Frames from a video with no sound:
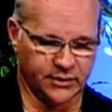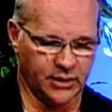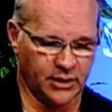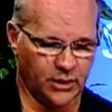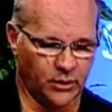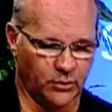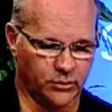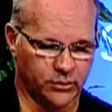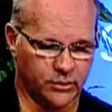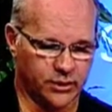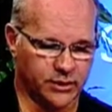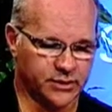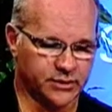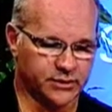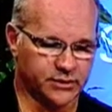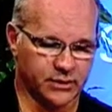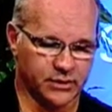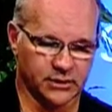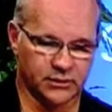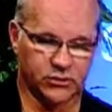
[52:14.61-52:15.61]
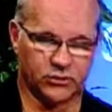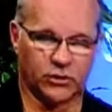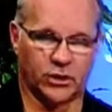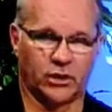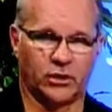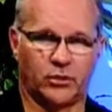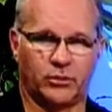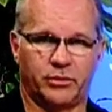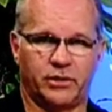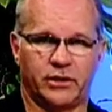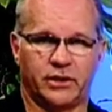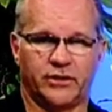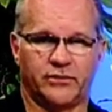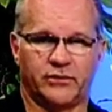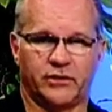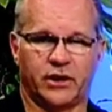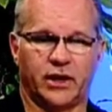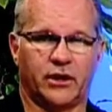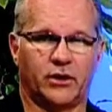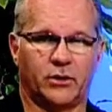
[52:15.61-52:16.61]
They don't incidents. We don't believe
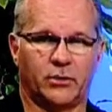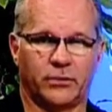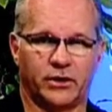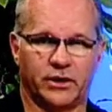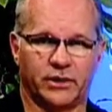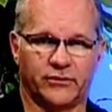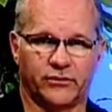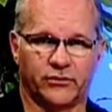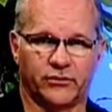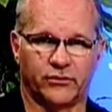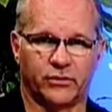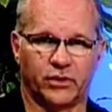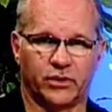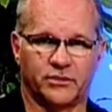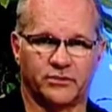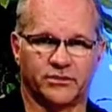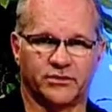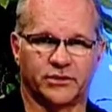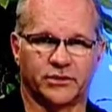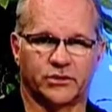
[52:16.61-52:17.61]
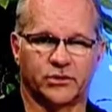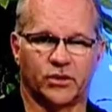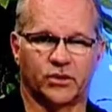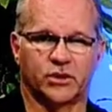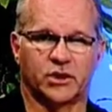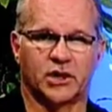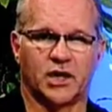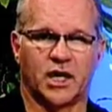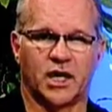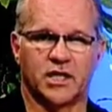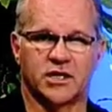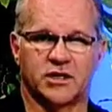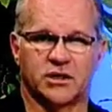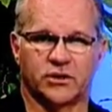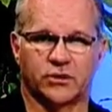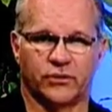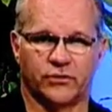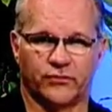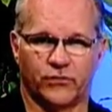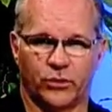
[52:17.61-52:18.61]
in. They don't believe in freedom of
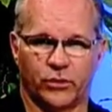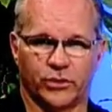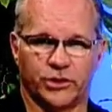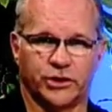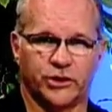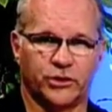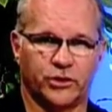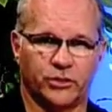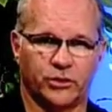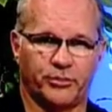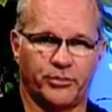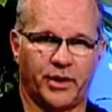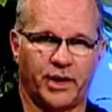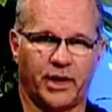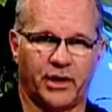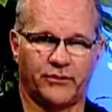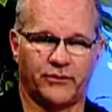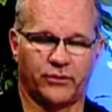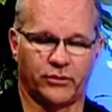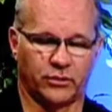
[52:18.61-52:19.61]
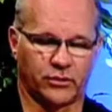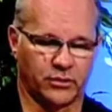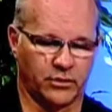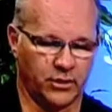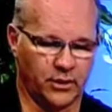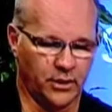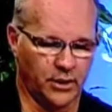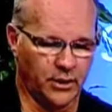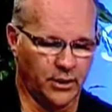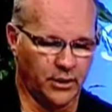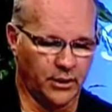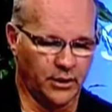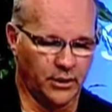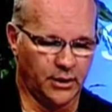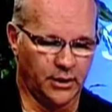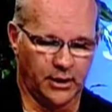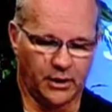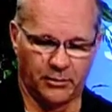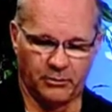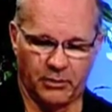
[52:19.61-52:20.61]
association. They're forcing you to pay for the
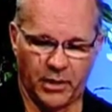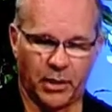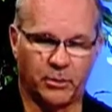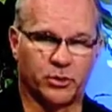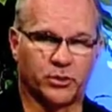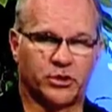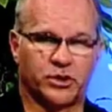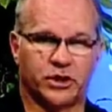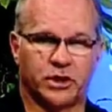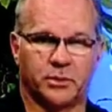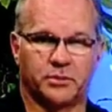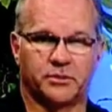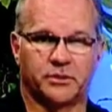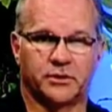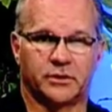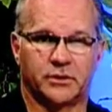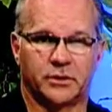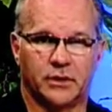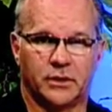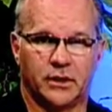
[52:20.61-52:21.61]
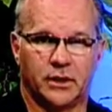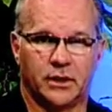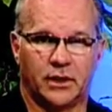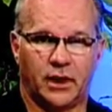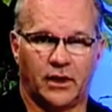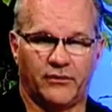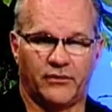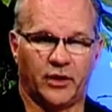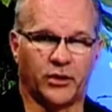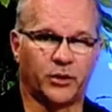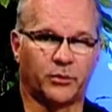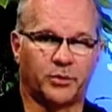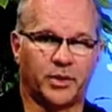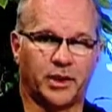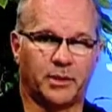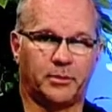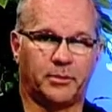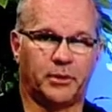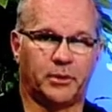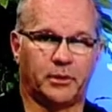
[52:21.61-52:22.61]
uh, memberships of other
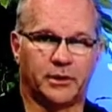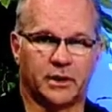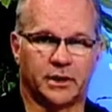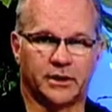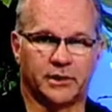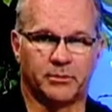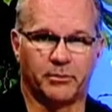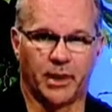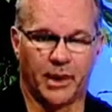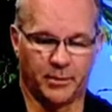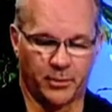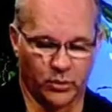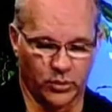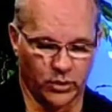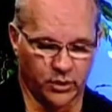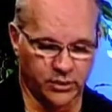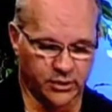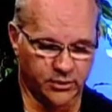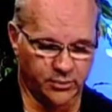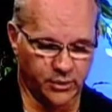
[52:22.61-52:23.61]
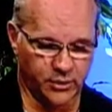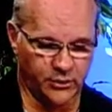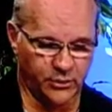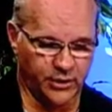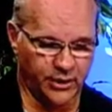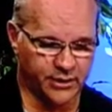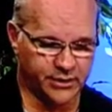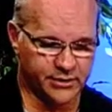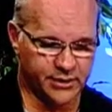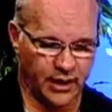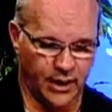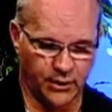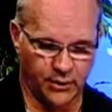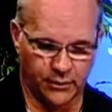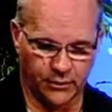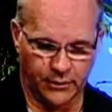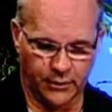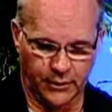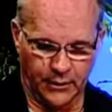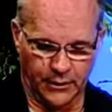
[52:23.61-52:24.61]
people at the Maplewood Community
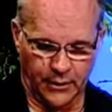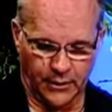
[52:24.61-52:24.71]
Center.